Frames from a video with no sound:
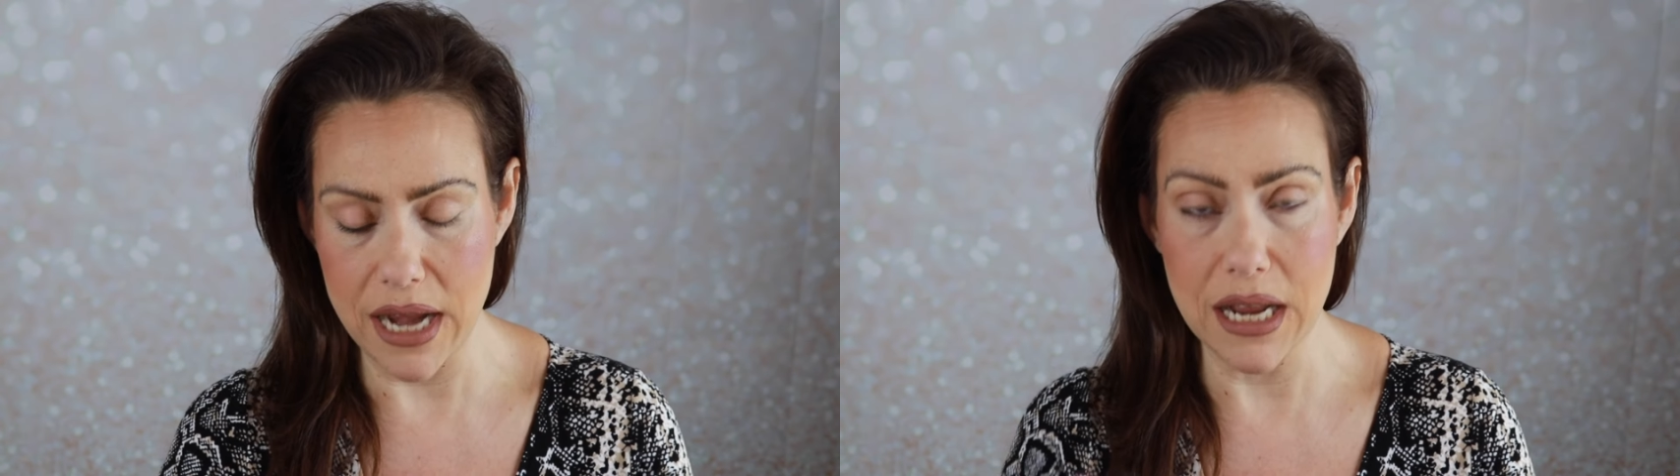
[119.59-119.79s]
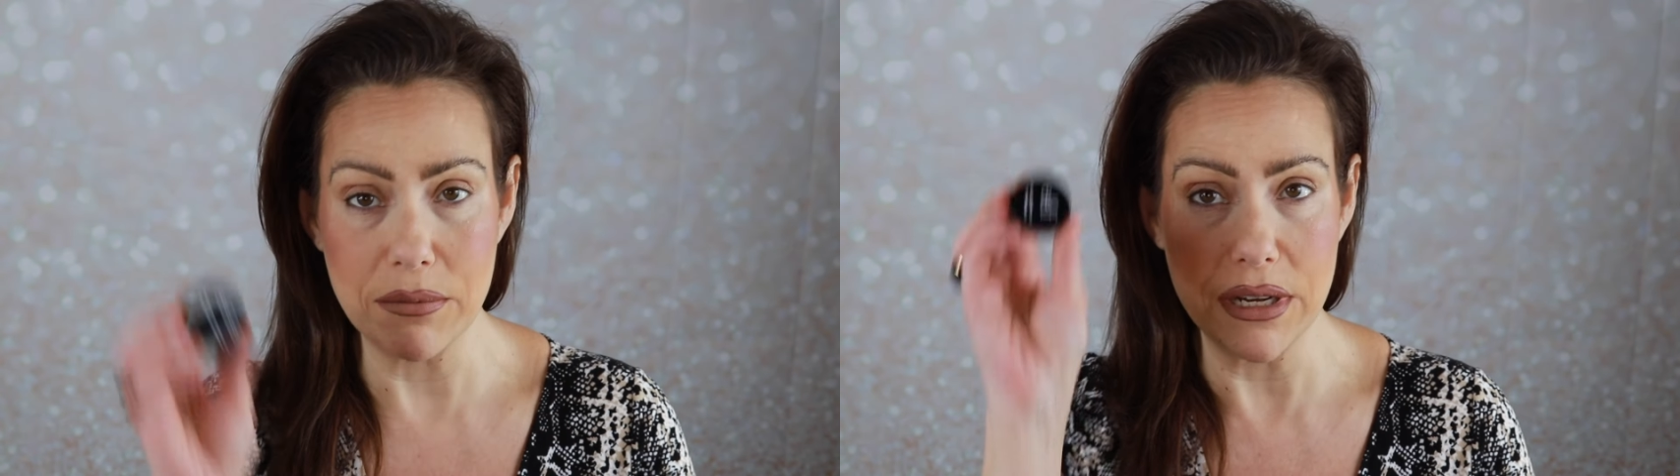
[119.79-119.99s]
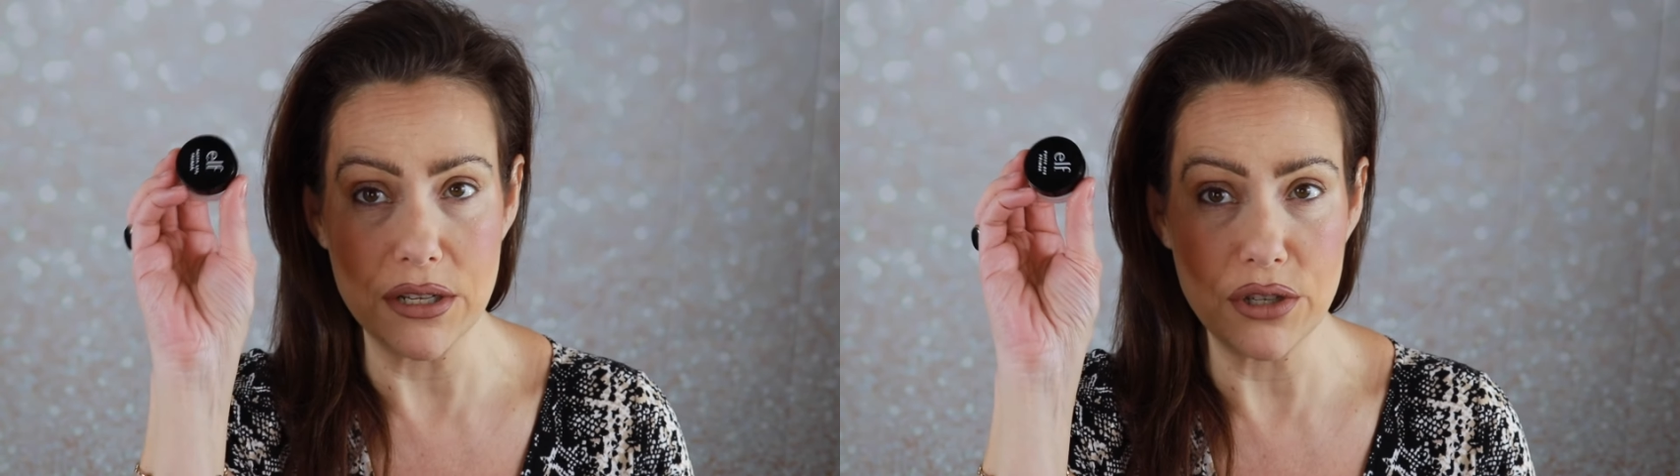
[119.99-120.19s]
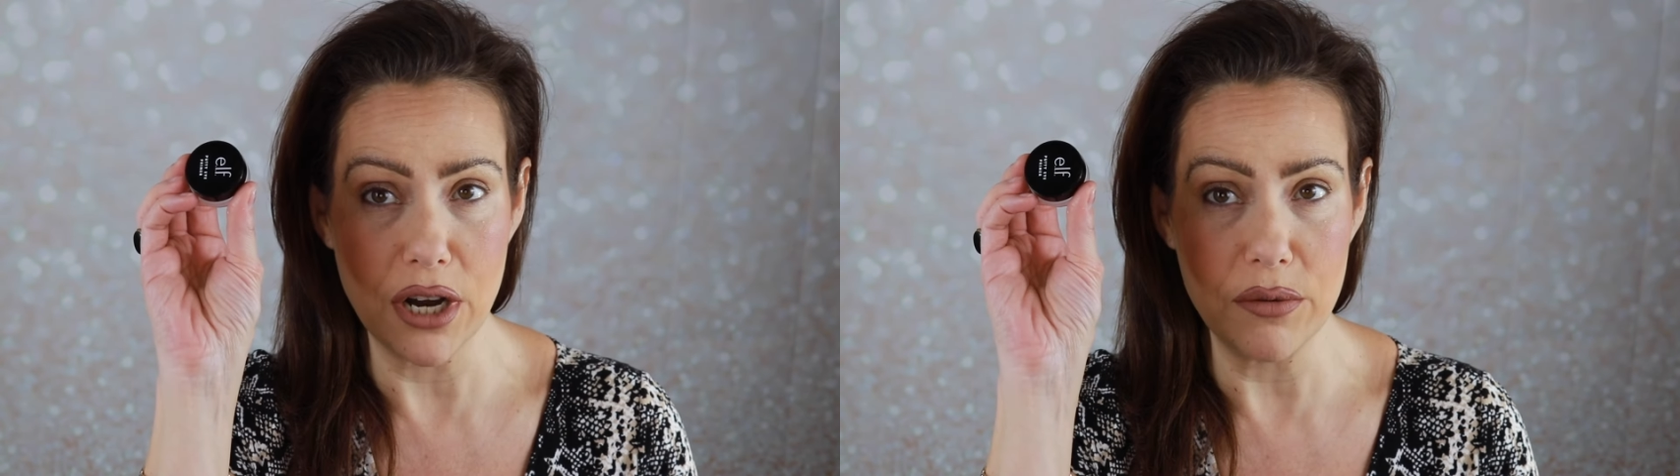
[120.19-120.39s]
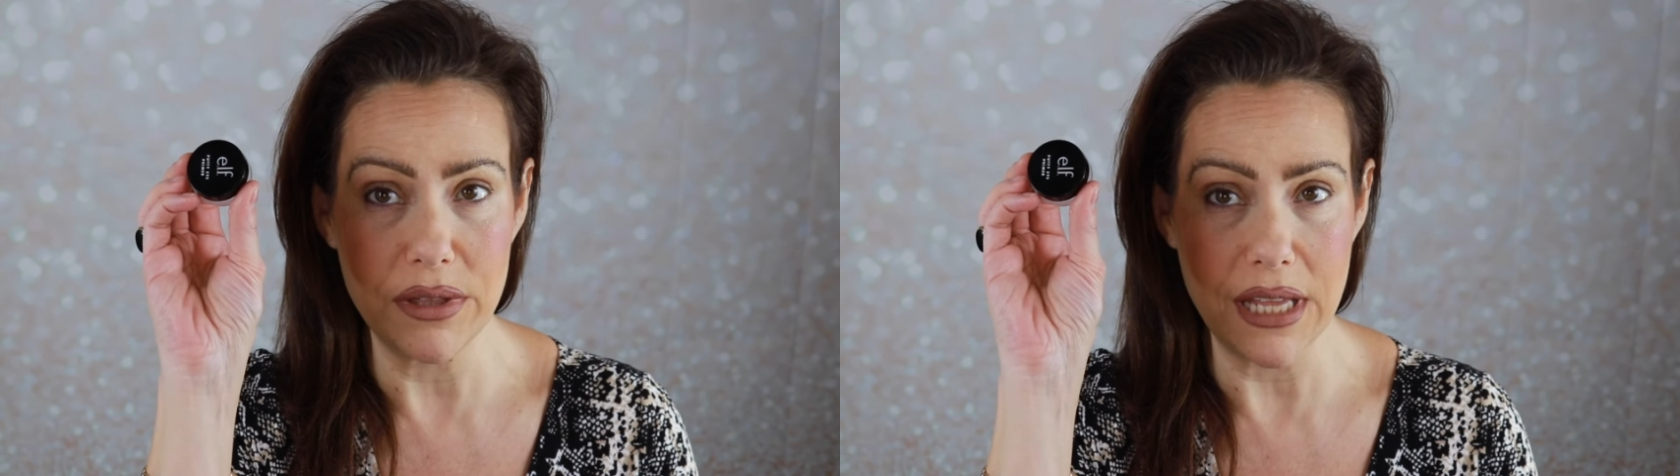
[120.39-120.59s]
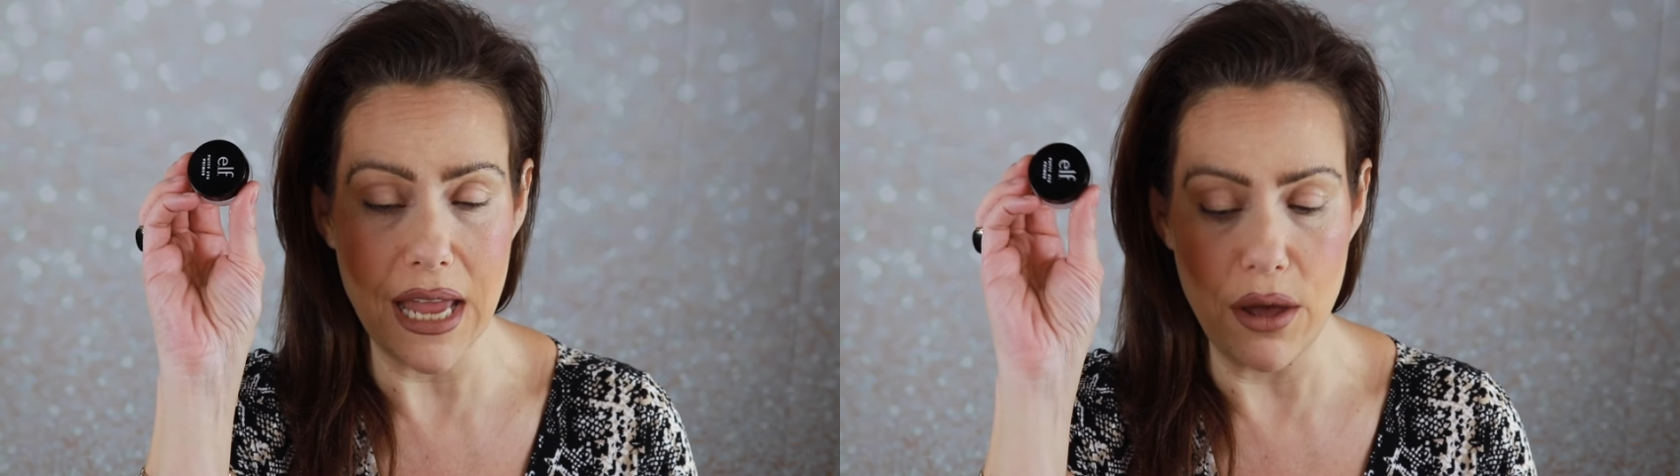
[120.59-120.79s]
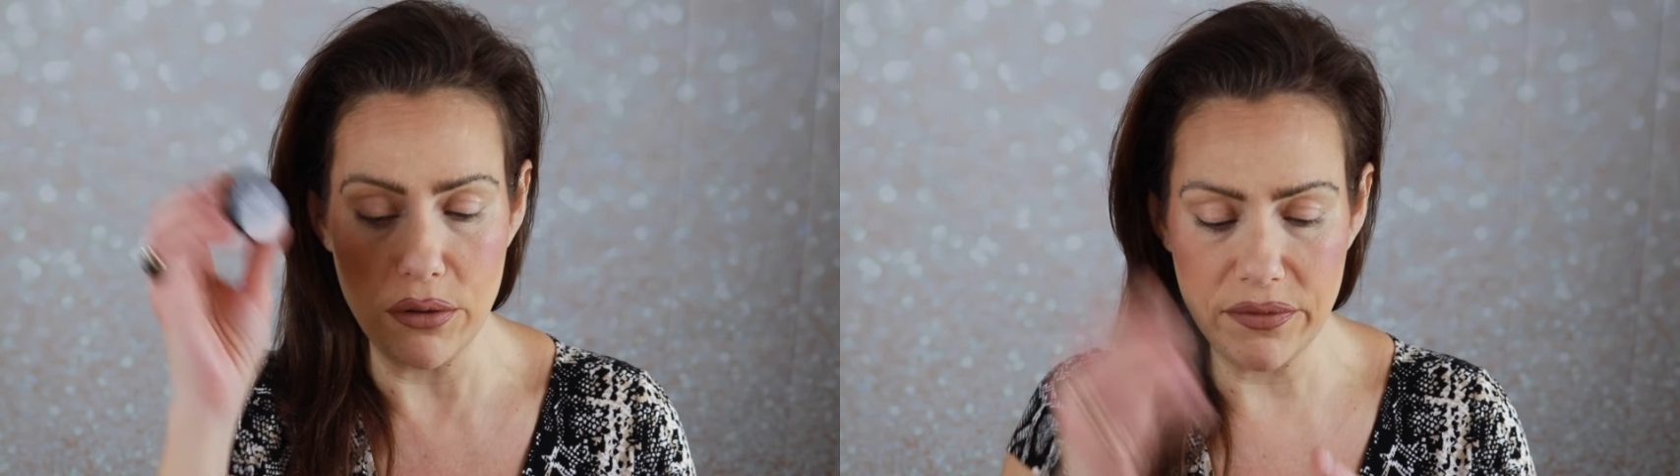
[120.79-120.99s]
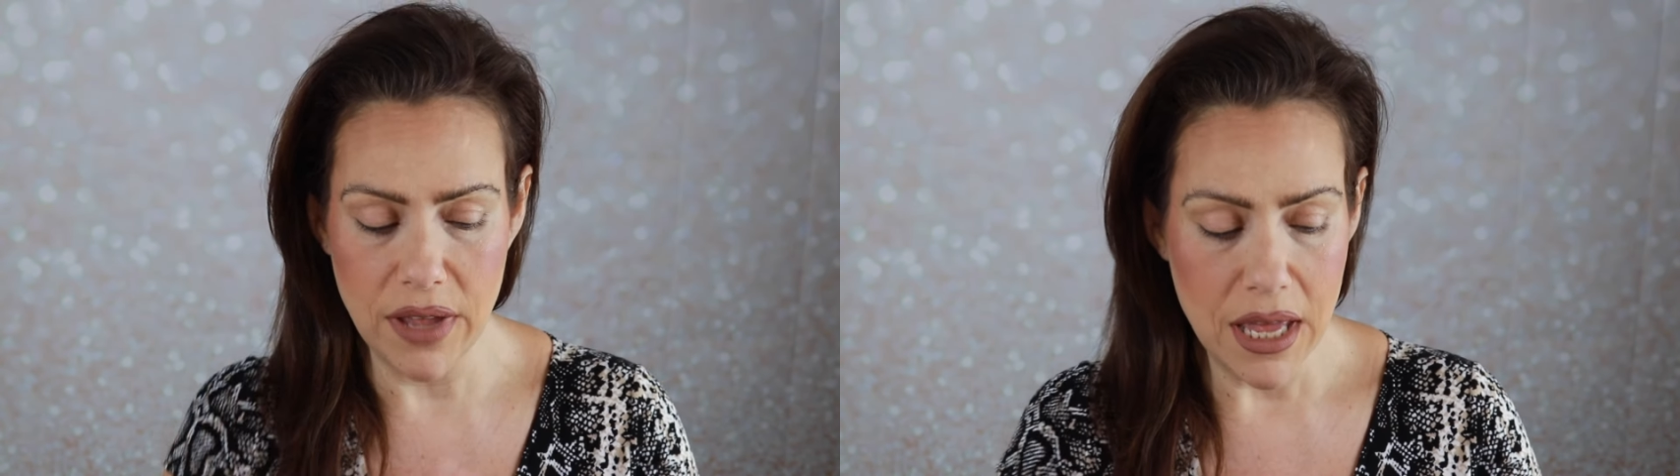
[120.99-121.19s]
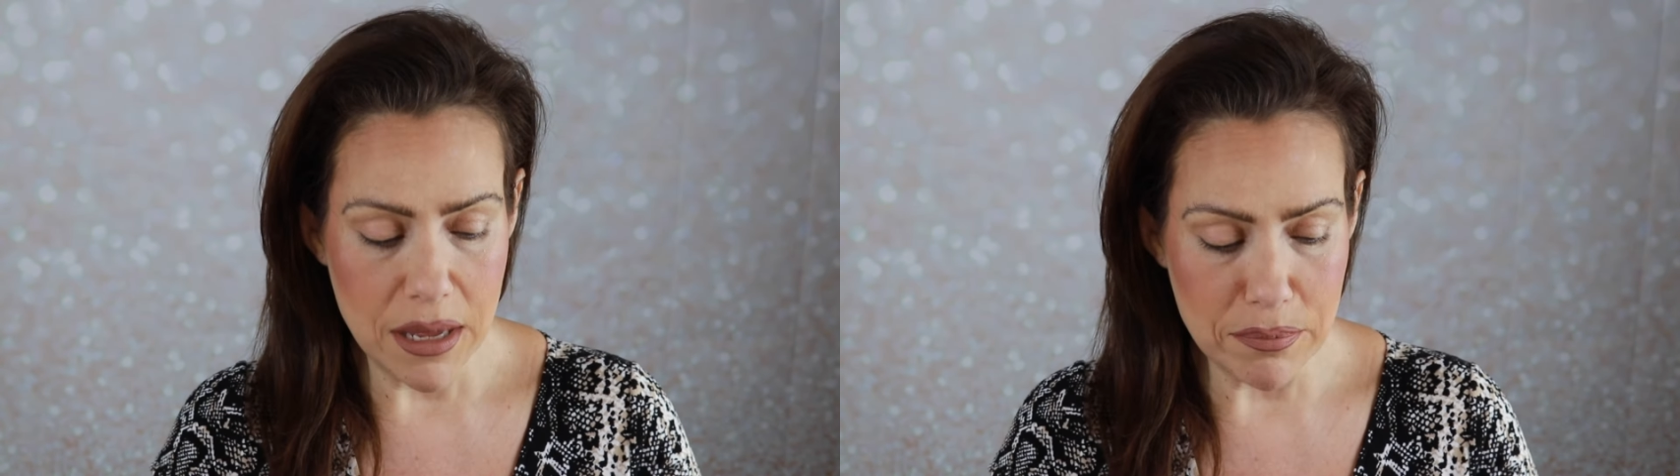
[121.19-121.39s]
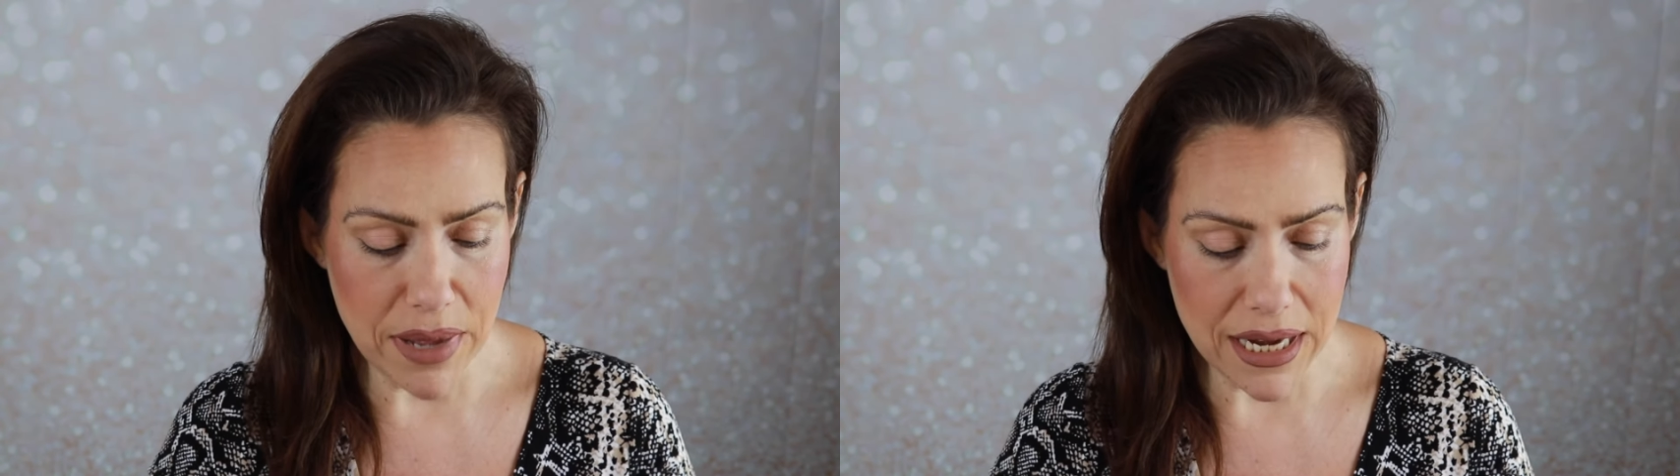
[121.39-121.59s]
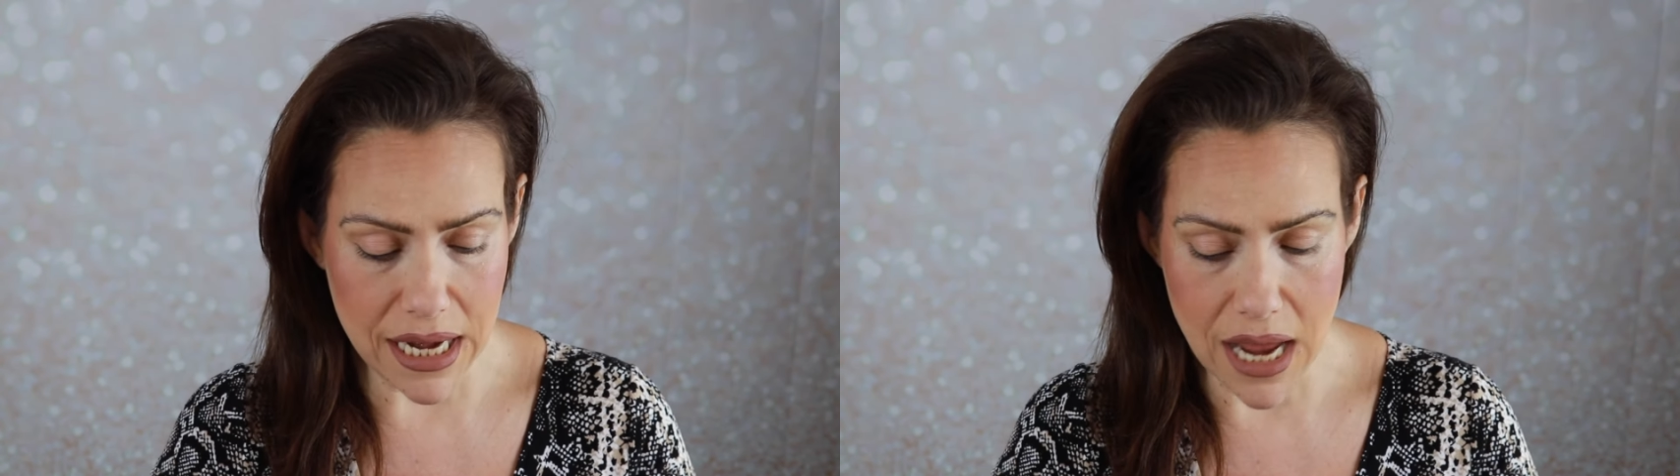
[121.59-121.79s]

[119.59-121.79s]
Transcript: and I'm going to start with the e.l.f. Putty